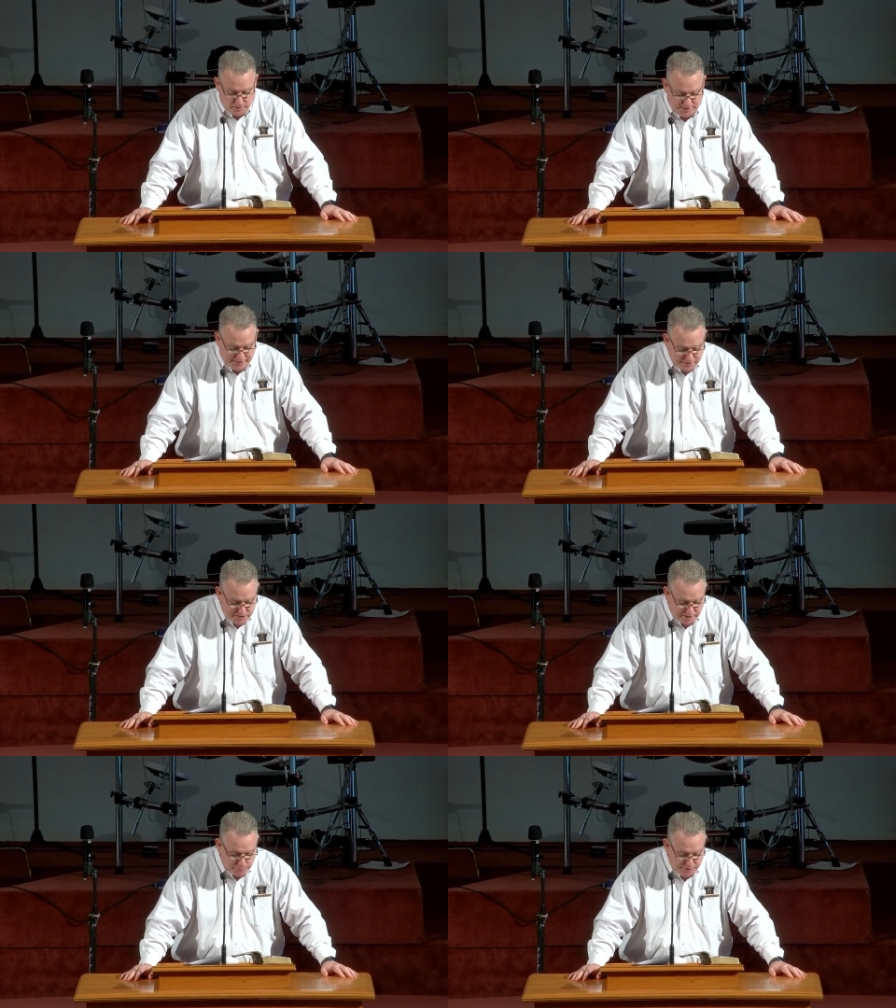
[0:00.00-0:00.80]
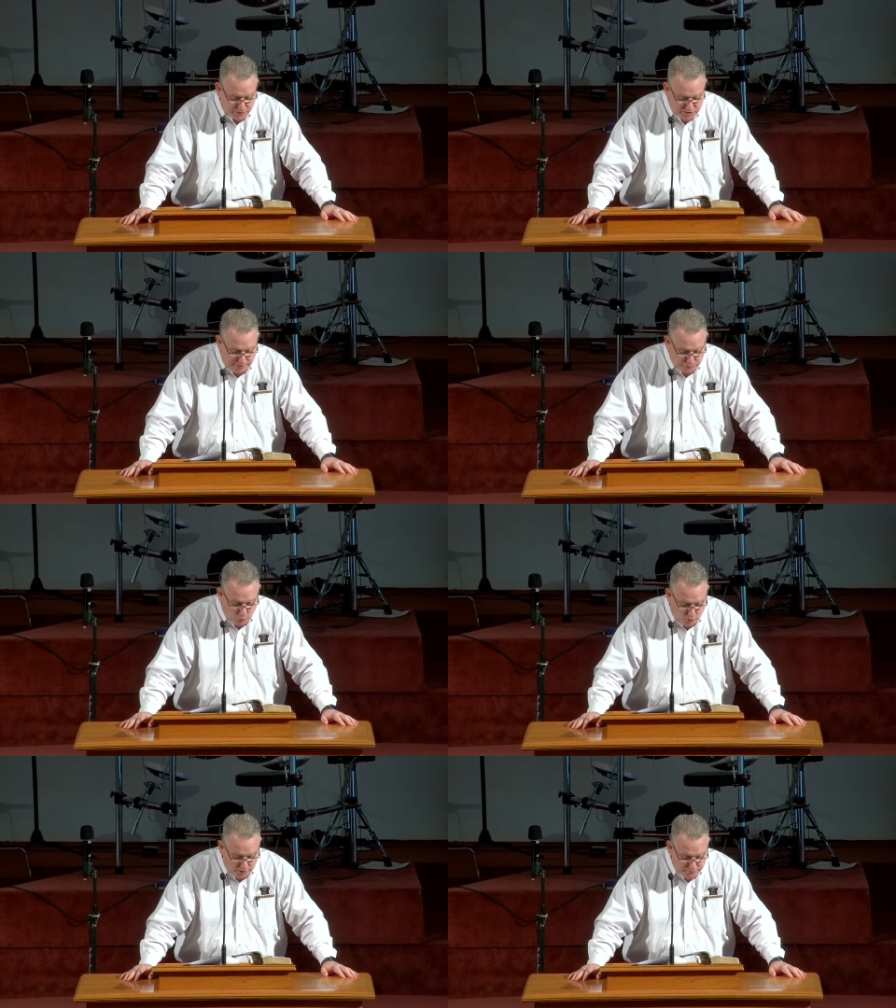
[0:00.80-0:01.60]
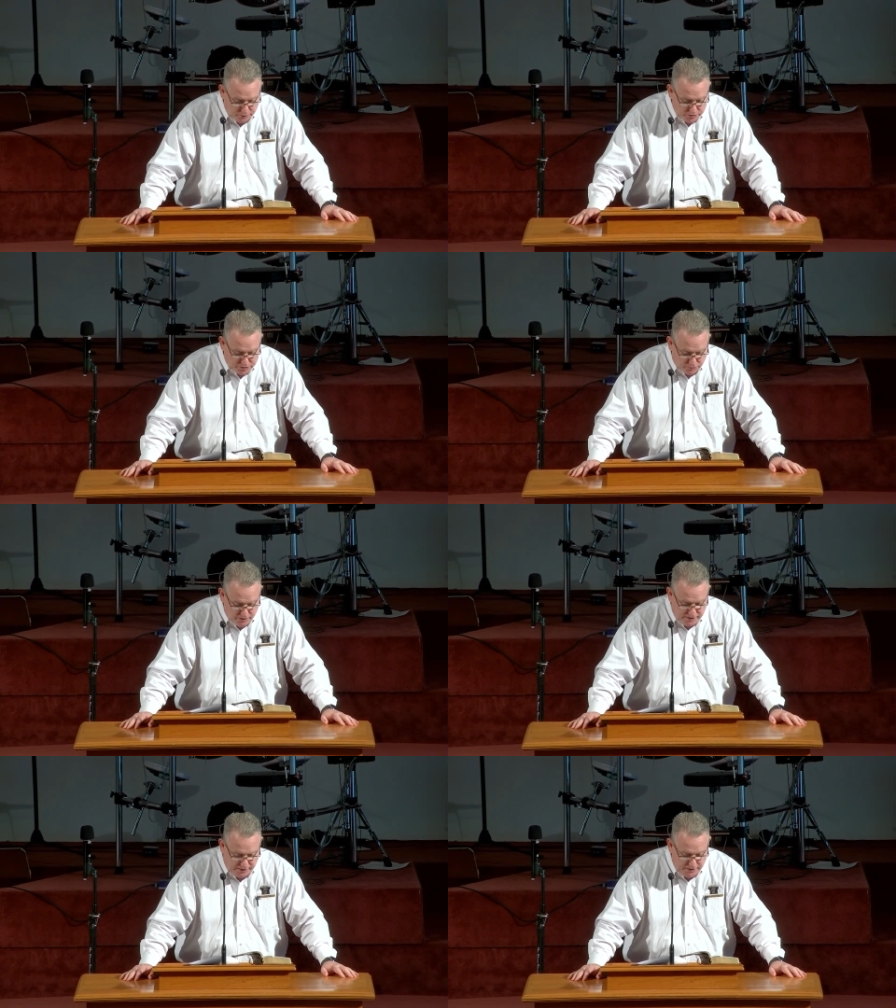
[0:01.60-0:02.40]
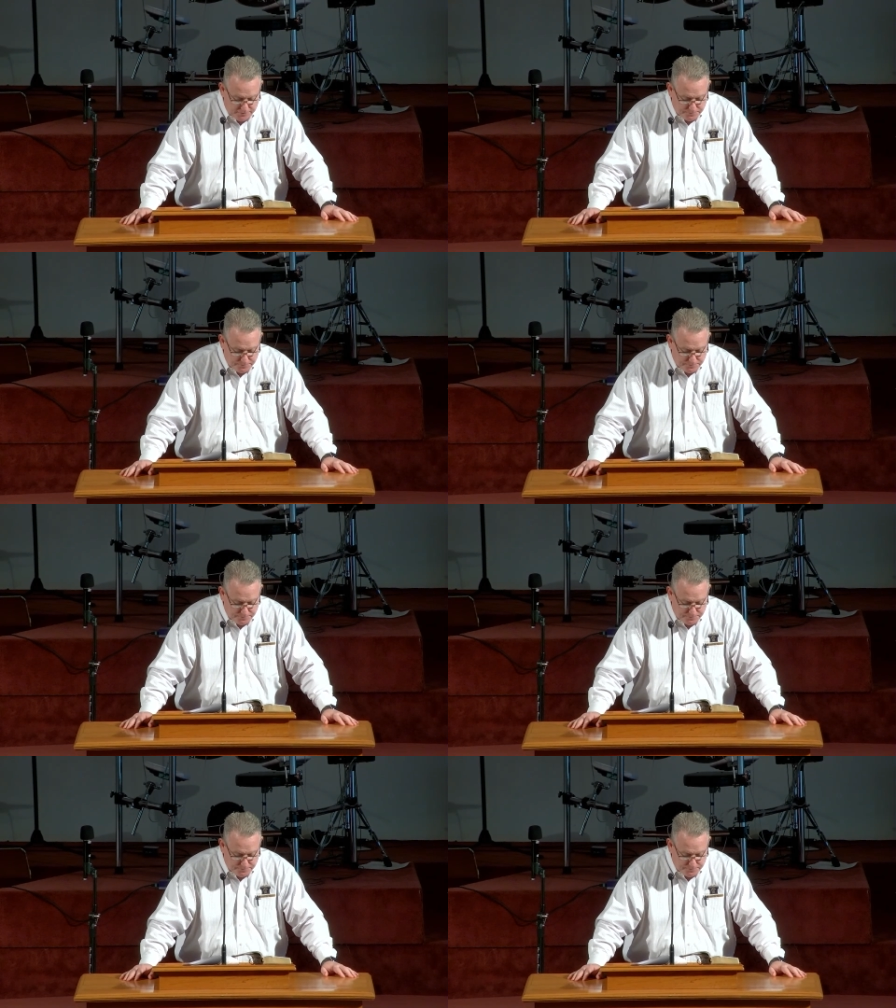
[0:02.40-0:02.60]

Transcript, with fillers: And in 2 Peter chapter 1, verse 3,